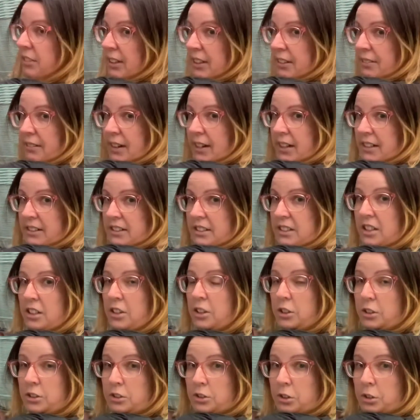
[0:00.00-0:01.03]
one. It
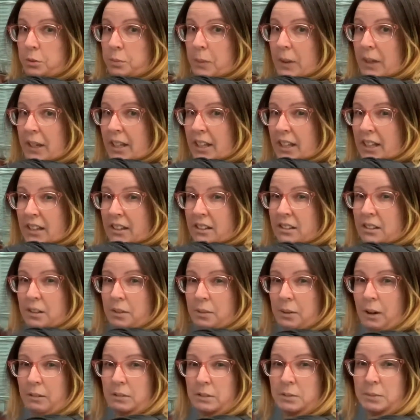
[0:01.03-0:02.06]
took me
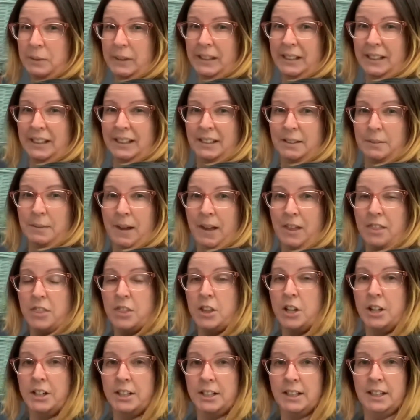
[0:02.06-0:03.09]
probably about
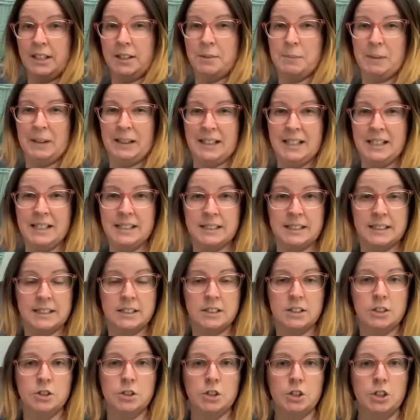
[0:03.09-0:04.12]
30 minutes to
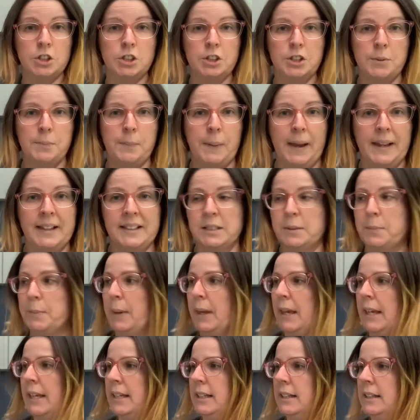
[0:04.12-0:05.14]
do the base
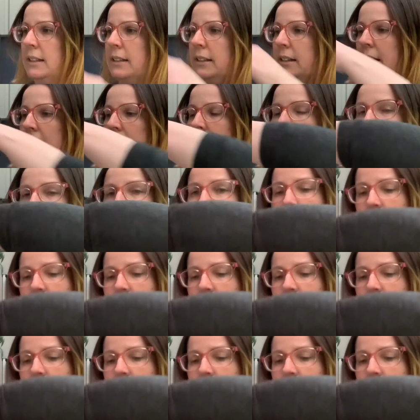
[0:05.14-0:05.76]
pink color.